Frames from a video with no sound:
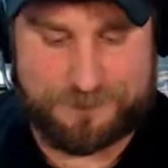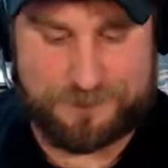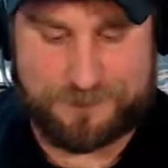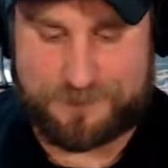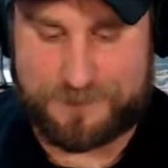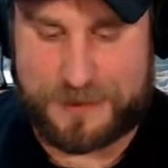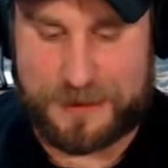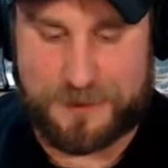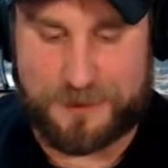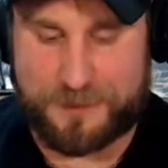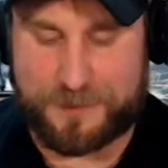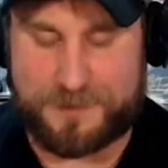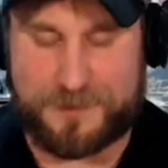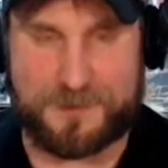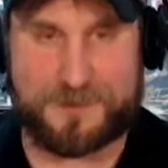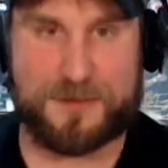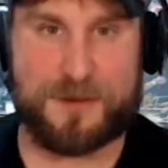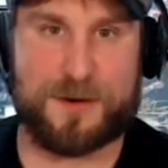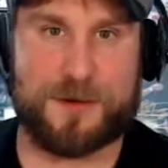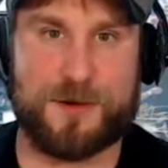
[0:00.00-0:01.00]
With
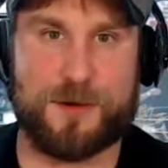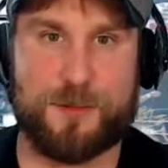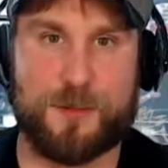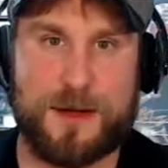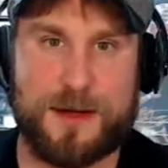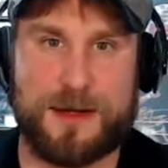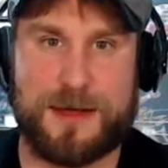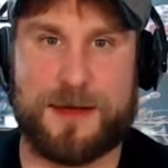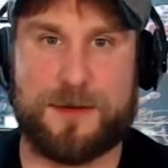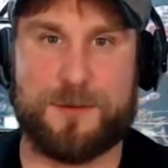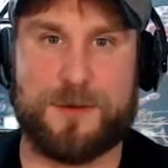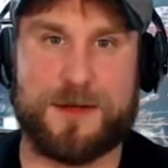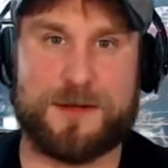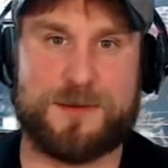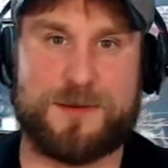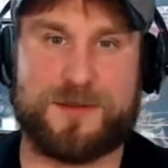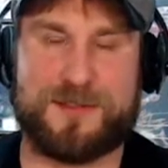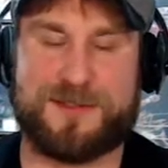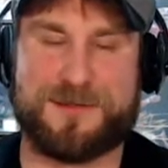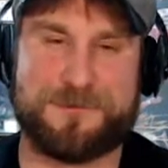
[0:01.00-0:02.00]
Cesaro winning,
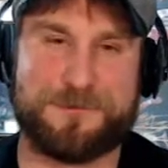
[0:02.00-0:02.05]
which